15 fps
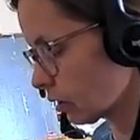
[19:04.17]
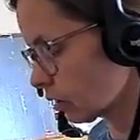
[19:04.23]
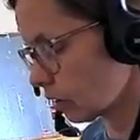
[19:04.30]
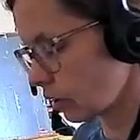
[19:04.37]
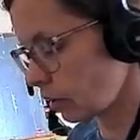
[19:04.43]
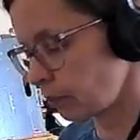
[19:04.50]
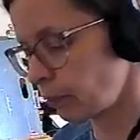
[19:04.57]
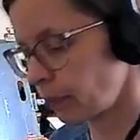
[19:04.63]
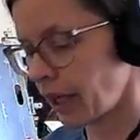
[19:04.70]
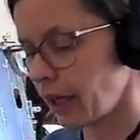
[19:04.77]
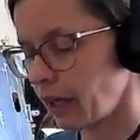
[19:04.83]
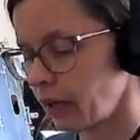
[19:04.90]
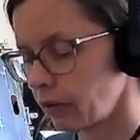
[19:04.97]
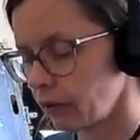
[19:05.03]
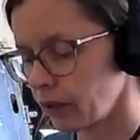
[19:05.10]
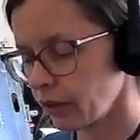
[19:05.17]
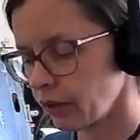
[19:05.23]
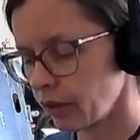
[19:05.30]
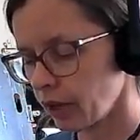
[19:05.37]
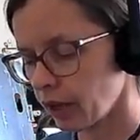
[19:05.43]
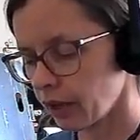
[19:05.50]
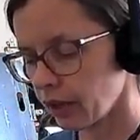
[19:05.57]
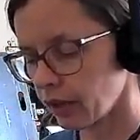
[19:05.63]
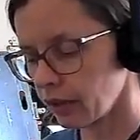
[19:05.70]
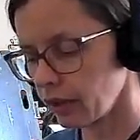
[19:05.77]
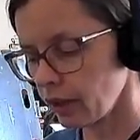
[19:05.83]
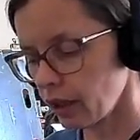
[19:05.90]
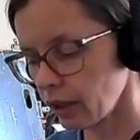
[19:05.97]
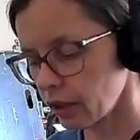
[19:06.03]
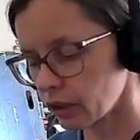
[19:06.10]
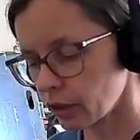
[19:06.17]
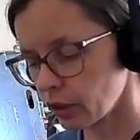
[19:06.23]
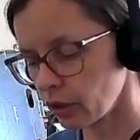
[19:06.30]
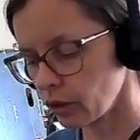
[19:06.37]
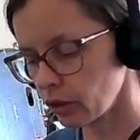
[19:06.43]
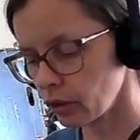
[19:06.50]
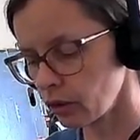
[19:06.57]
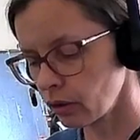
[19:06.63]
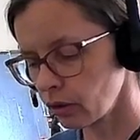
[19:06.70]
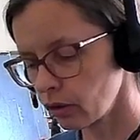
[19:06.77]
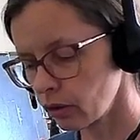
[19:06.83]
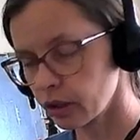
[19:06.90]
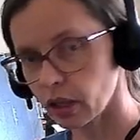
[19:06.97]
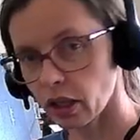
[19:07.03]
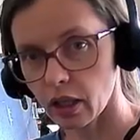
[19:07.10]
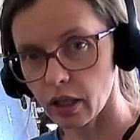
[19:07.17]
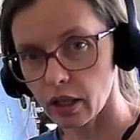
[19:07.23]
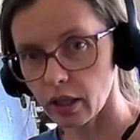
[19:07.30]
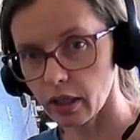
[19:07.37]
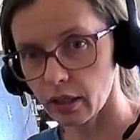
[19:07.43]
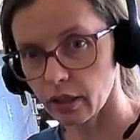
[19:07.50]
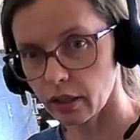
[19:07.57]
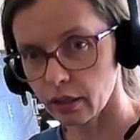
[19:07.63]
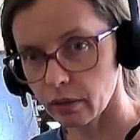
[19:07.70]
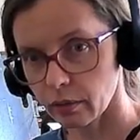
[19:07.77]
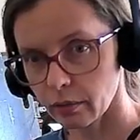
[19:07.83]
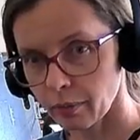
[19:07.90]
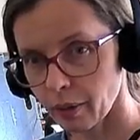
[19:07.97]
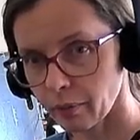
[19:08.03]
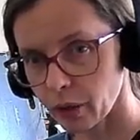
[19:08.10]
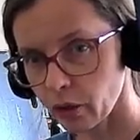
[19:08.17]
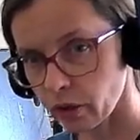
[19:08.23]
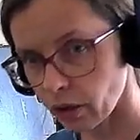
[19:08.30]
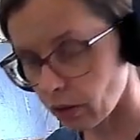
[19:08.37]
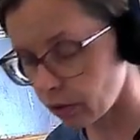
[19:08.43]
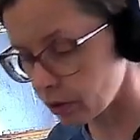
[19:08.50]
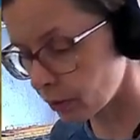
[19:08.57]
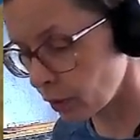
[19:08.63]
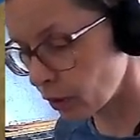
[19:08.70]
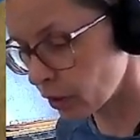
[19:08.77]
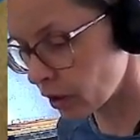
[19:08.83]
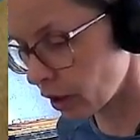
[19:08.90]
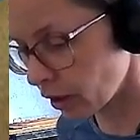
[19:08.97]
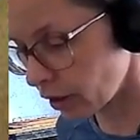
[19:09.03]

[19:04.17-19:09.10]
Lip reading: about when you get there. Not too dark. Remember, you can always use another